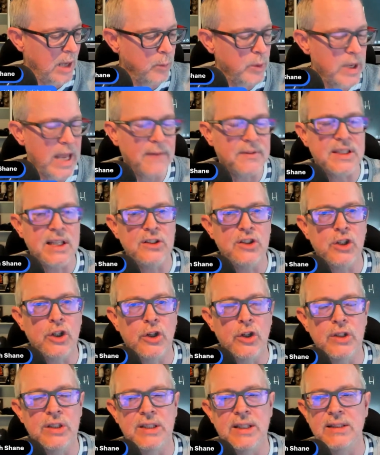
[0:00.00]
we have such a
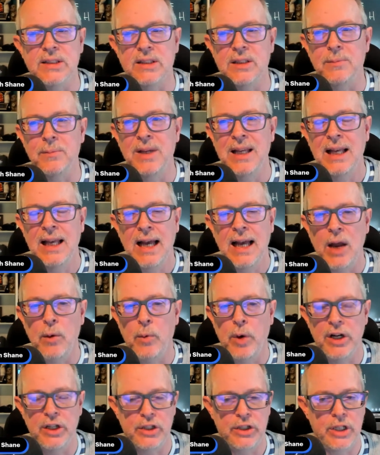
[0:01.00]
good system. I
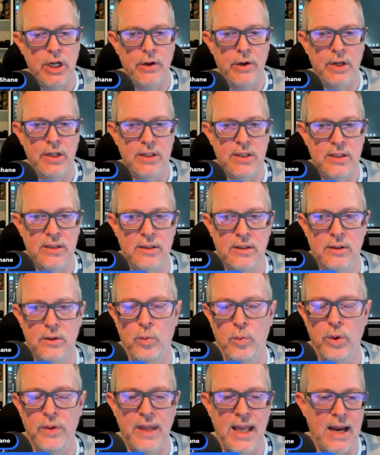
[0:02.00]
want to share it
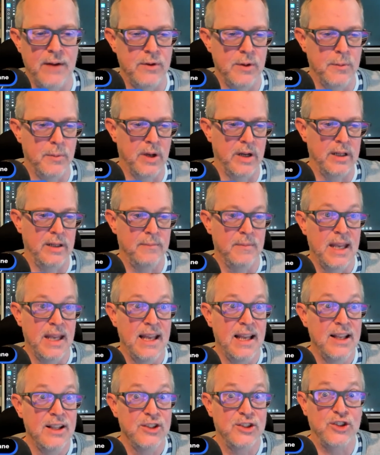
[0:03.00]
with everybody.
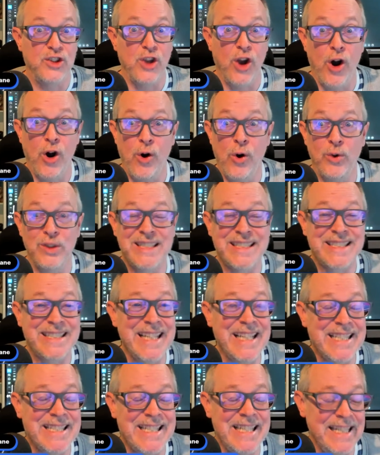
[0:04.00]
So
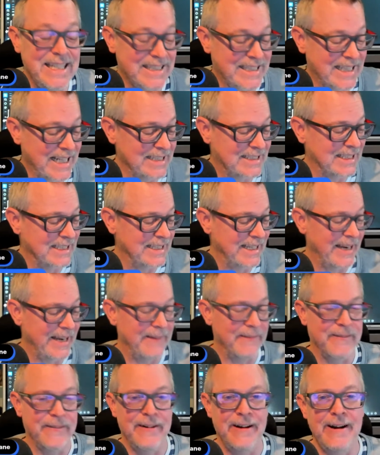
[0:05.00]
16 cents a
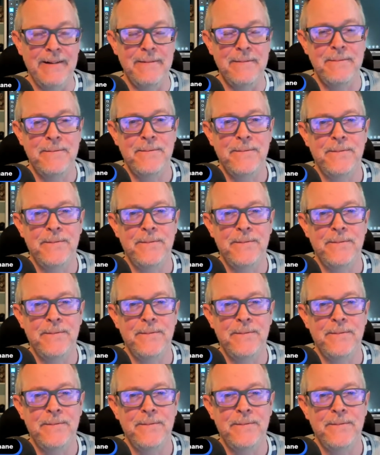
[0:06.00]
day, right?